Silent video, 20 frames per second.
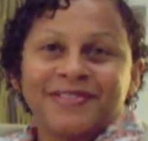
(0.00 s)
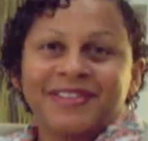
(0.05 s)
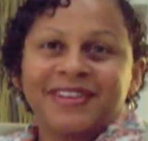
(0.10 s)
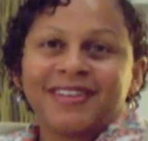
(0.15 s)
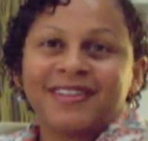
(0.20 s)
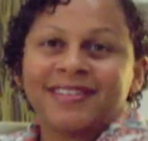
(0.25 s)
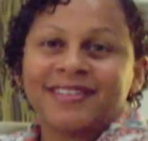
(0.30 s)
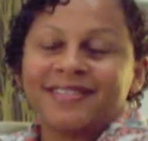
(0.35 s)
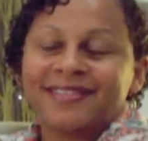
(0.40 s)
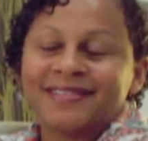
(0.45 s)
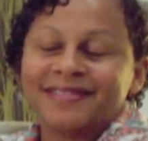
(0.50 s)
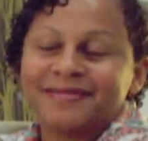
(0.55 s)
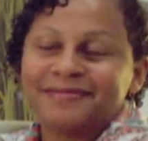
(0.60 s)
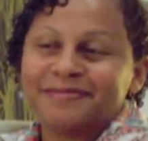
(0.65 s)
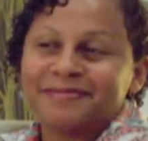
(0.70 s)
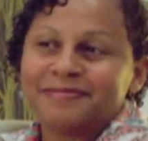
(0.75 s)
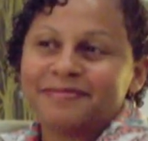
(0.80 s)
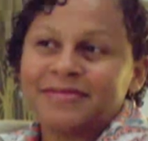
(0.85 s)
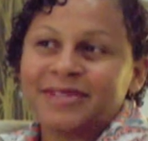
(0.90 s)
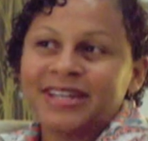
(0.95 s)

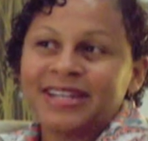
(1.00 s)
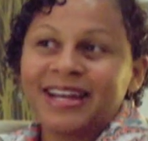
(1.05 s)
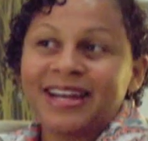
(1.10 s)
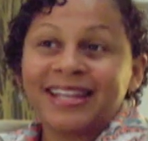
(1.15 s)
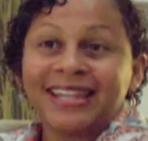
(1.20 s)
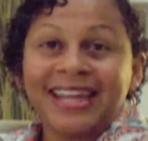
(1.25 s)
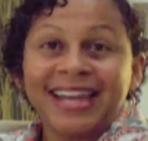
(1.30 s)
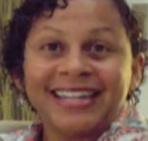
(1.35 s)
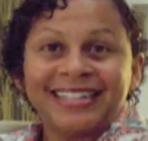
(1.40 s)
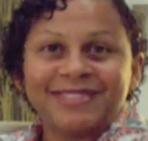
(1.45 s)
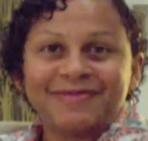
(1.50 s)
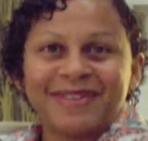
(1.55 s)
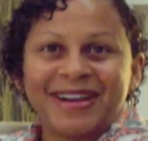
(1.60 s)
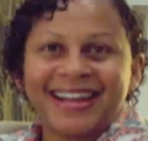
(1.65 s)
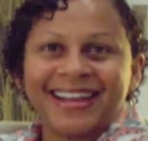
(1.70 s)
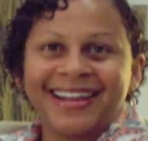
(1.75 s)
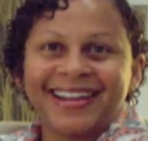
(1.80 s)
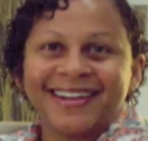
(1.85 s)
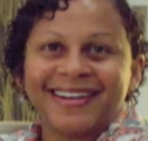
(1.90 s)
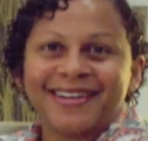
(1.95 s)
and I liked my
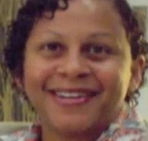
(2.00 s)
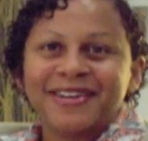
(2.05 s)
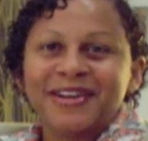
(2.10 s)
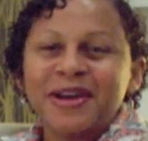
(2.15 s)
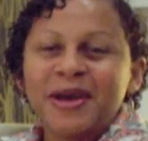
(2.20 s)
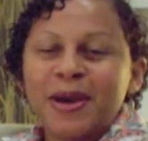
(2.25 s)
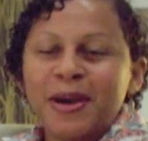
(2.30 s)
hair.